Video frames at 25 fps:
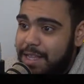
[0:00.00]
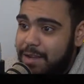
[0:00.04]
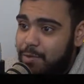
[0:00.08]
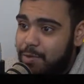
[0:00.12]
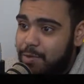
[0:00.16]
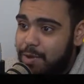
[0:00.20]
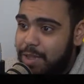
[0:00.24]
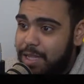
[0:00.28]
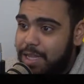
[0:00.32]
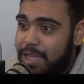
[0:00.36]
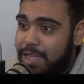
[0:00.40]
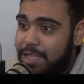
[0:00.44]

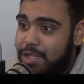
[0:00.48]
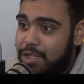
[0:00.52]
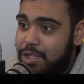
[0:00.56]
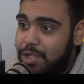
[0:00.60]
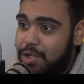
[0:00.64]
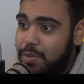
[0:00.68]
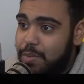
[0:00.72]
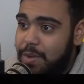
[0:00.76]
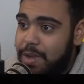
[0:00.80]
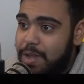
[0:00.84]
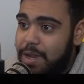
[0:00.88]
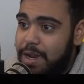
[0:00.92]
Release
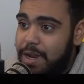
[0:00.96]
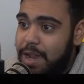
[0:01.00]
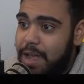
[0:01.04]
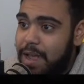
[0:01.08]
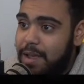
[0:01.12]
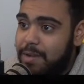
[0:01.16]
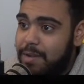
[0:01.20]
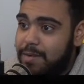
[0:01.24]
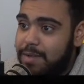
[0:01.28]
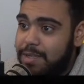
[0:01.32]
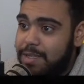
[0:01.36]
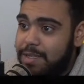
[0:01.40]
to be
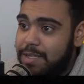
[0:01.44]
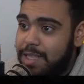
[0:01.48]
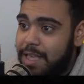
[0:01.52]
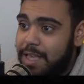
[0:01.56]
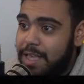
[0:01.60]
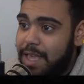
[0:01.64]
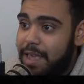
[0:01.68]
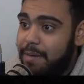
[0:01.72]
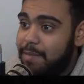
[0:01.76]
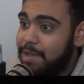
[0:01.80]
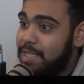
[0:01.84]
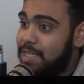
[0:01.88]
announced. The
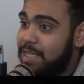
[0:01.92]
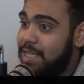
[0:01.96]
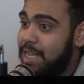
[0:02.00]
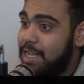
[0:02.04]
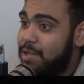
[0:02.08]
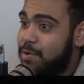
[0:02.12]
game is set